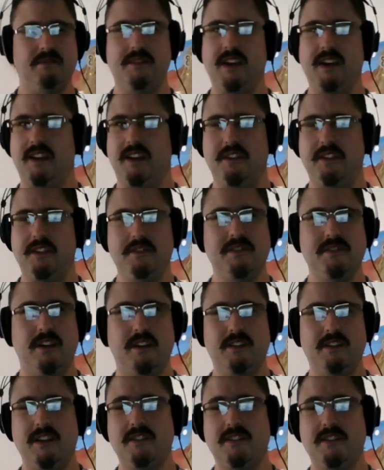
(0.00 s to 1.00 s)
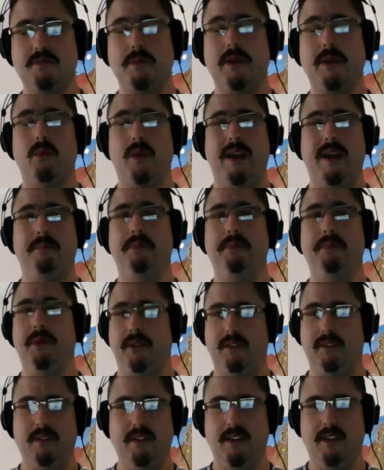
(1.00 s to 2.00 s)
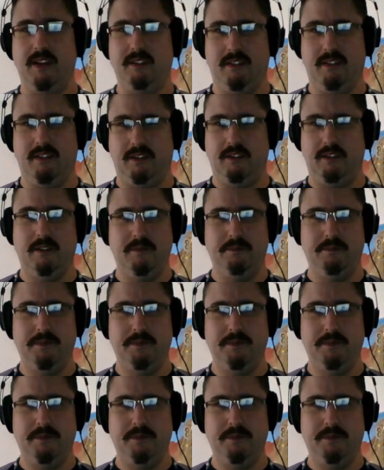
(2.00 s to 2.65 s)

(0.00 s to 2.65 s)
Yeah, there's these have been rampant lately.